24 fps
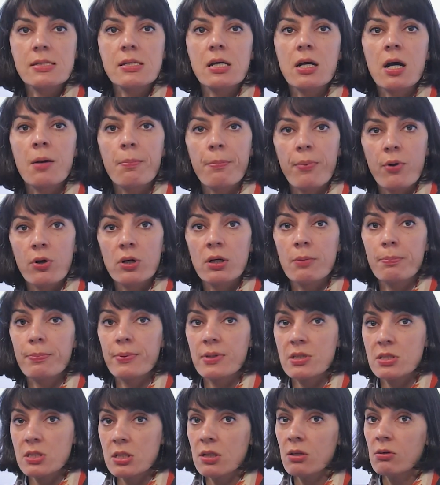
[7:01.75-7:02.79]
upon a
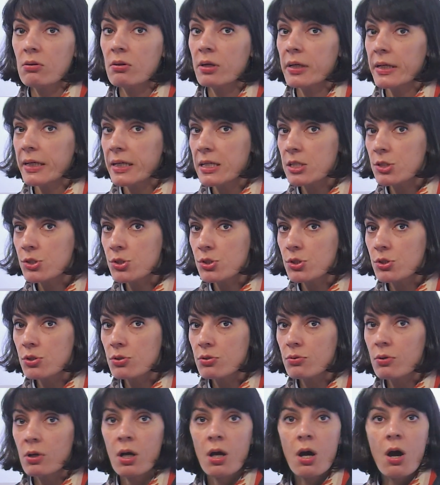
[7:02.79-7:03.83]
particular issue
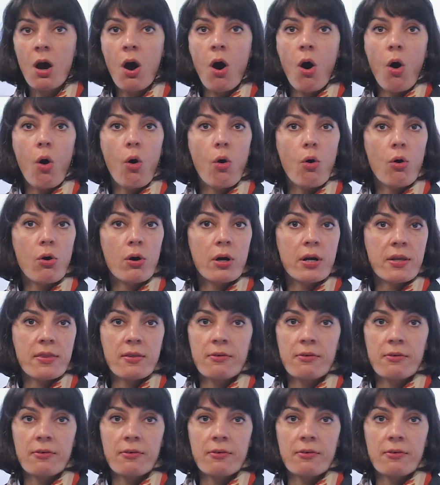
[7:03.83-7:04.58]
or the